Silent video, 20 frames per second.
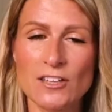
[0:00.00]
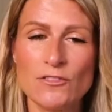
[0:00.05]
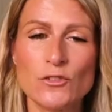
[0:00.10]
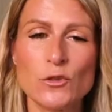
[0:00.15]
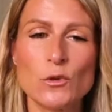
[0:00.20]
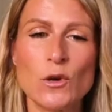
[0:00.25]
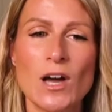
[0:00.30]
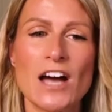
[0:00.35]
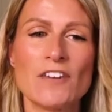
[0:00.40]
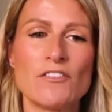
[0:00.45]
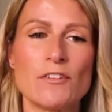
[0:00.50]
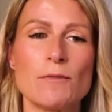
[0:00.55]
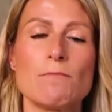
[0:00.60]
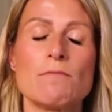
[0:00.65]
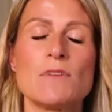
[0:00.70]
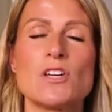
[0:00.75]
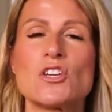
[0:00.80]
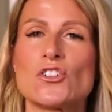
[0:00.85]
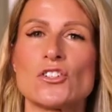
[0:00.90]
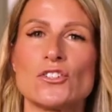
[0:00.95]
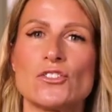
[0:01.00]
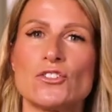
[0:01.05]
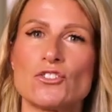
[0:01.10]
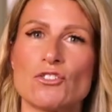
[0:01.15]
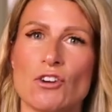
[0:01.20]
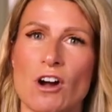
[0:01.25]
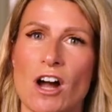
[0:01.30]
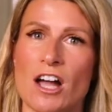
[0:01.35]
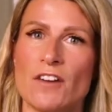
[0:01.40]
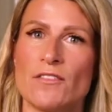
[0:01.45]
if you have a mission
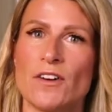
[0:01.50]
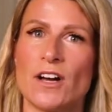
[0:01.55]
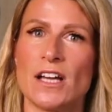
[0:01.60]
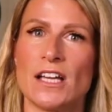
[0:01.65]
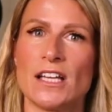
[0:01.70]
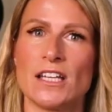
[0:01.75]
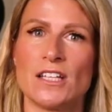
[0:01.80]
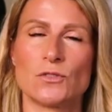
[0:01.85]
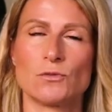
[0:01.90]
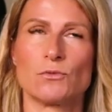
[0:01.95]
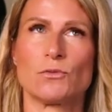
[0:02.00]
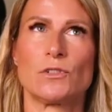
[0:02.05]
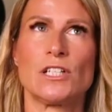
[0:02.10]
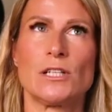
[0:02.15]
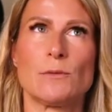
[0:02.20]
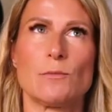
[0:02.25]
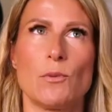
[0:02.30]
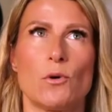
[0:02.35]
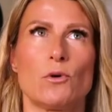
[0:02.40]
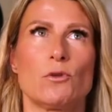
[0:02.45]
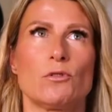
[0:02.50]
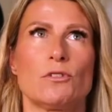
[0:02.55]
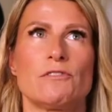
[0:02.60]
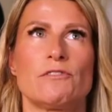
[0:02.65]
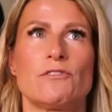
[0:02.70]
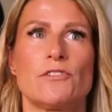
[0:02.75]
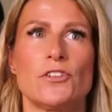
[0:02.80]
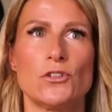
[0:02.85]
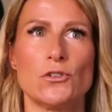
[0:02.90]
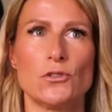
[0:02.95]
driver, it is really
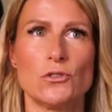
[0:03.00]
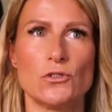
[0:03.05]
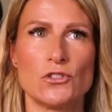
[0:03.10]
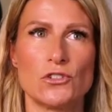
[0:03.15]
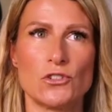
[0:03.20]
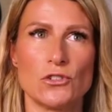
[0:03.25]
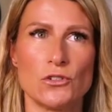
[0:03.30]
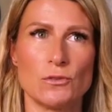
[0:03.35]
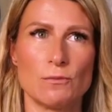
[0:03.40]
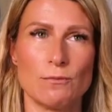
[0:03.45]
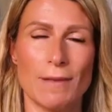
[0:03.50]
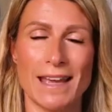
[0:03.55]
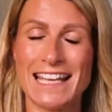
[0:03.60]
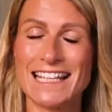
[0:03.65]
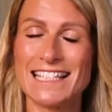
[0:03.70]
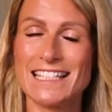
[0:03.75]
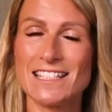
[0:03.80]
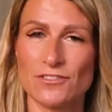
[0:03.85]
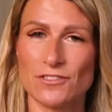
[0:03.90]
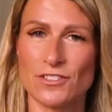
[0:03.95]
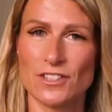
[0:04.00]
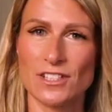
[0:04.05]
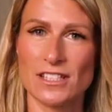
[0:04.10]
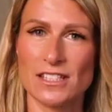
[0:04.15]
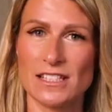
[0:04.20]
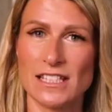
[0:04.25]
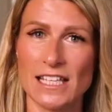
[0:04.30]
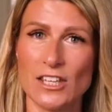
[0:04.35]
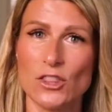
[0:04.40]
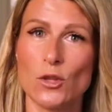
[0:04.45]
important for you to make a
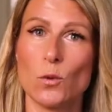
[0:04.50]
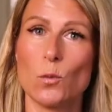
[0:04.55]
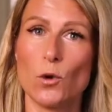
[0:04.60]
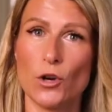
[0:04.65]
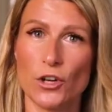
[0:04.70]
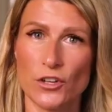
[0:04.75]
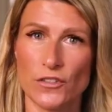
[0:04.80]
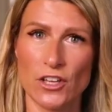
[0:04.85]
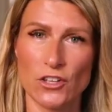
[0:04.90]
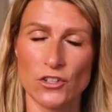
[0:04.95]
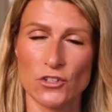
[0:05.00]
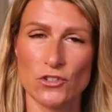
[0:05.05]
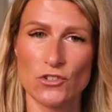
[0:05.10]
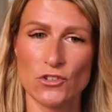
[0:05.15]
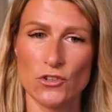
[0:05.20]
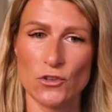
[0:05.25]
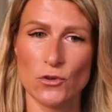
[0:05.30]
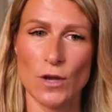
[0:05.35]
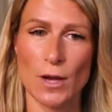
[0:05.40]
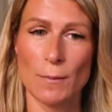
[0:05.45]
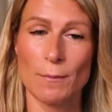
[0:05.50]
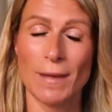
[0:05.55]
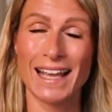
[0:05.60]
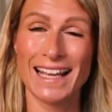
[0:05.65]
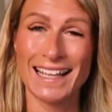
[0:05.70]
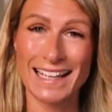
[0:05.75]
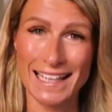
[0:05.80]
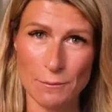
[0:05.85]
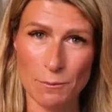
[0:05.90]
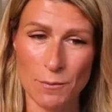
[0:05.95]
difference in the work that you do and
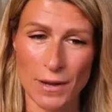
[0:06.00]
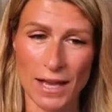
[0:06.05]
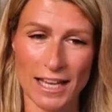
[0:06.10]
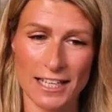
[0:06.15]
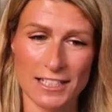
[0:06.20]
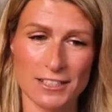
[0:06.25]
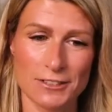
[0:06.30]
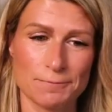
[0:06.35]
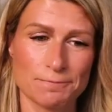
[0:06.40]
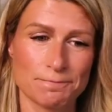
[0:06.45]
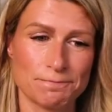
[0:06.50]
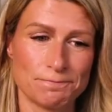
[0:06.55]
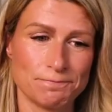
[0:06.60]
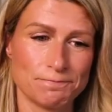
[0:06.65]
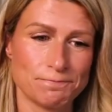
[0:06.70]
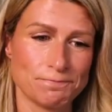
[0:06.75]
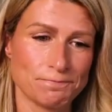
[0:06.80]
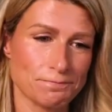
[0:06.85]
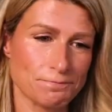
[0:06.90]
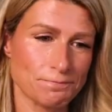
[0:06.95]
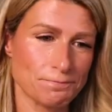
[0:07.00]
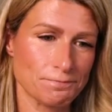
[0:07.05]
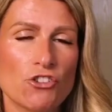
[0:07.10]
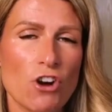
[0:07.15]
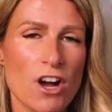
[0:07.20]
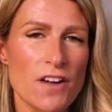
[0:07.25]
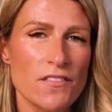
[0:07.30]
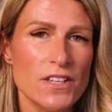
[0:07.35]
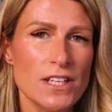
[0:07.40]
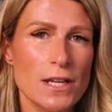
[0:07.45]
make an impact.
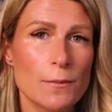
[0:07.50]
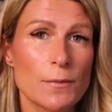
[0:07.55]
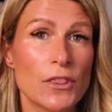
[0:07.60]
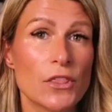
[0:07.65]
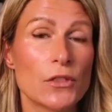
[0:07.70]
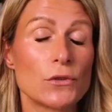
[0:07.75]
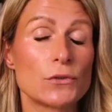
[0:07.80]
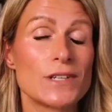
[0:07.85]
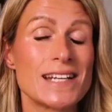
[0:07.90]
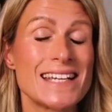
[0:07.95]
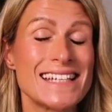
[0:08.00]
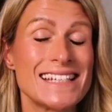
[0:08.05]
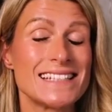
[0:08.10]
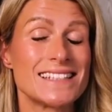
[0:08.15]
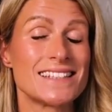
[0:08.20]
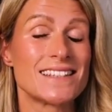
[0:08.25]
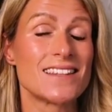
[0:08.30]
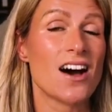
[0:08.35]
Driver number 3 is